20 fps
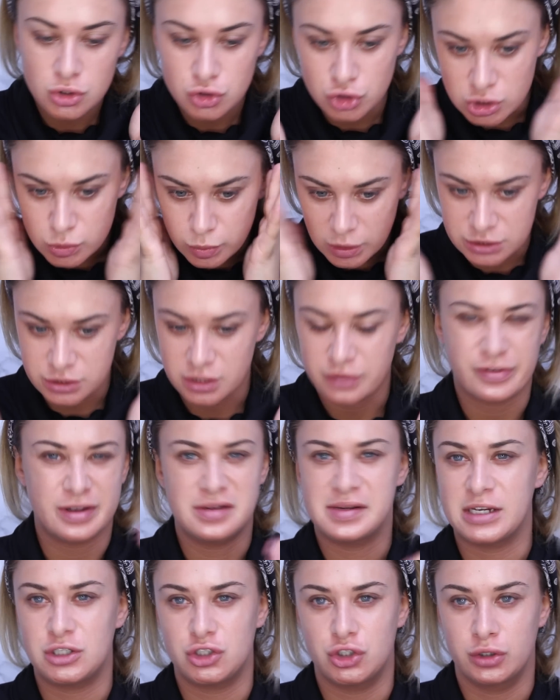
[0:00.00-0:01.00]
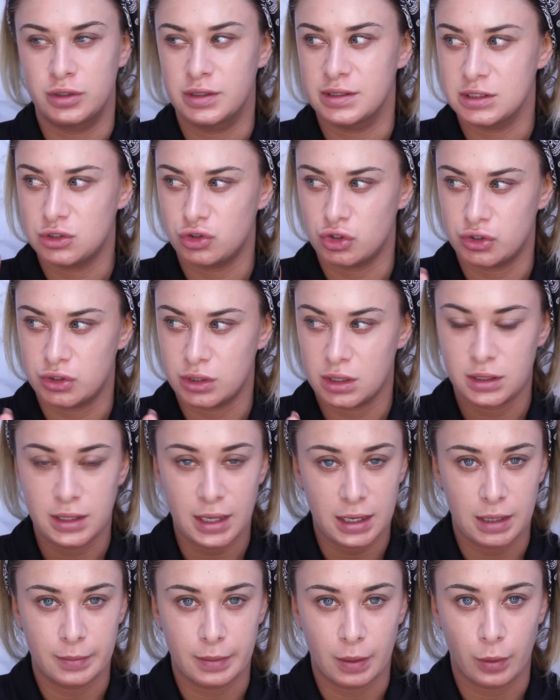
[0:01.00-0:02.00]
Just want to do the foundation because it's just
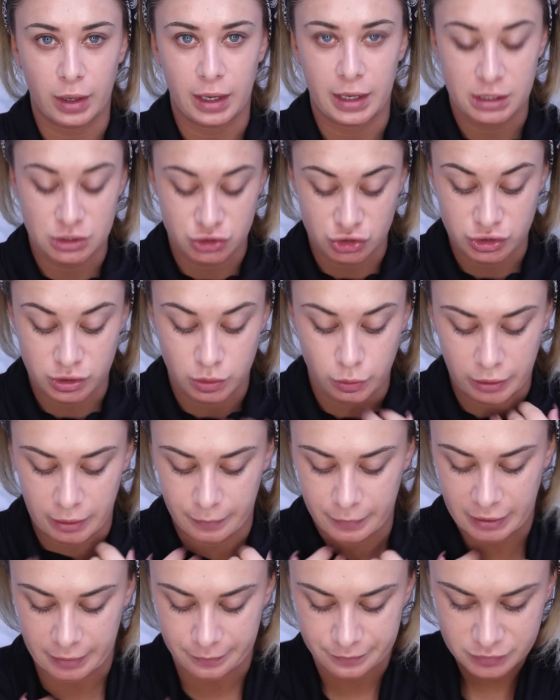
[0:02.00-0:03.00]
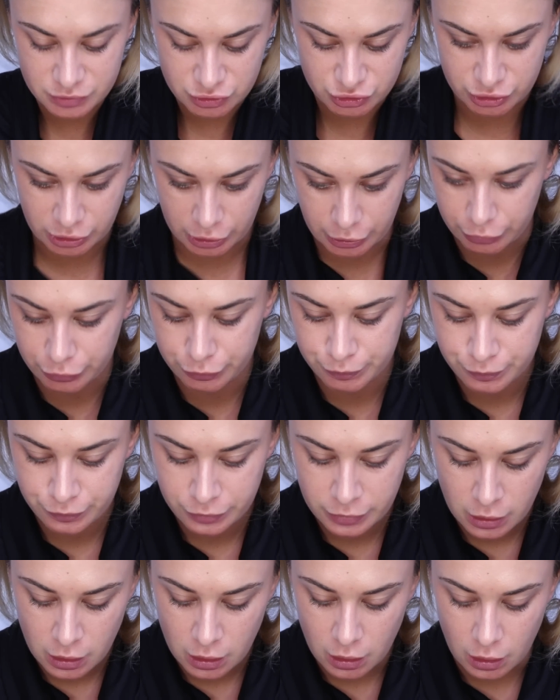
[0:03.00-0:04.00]
getting in my way and it's just annoying me. So,
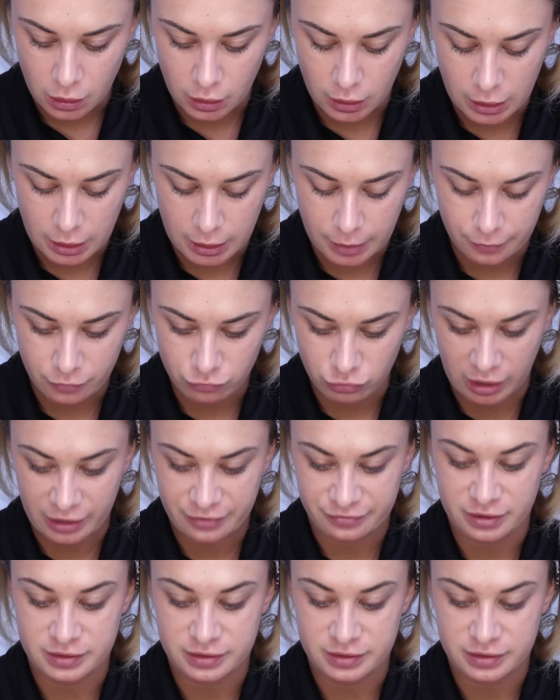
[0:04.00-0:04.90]
right,